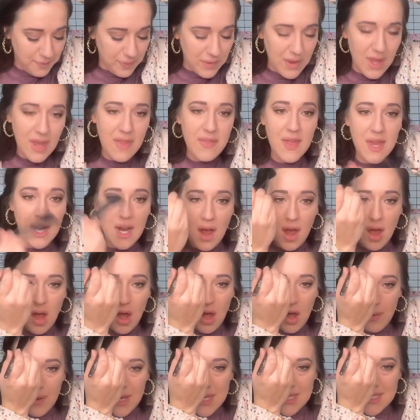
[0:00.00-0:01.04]
And then I
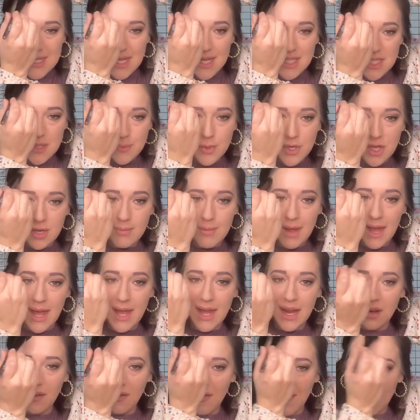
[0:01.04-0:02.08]
always like to put it in my
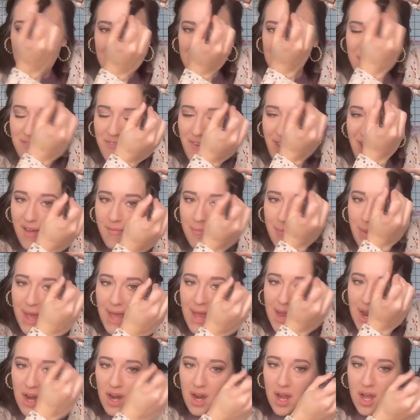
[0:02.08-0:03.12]
hairline if I have my
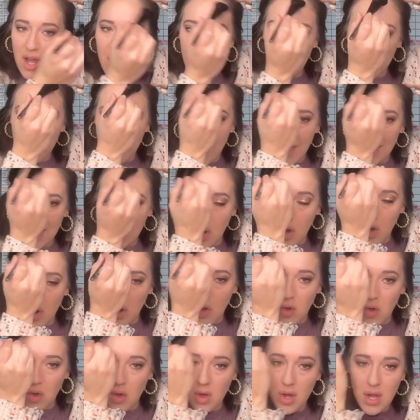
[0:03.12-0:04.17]
hair up at
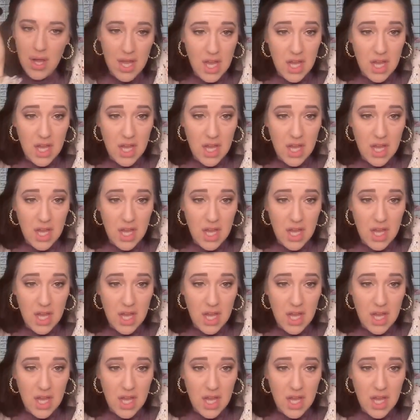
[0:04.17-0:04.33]
all.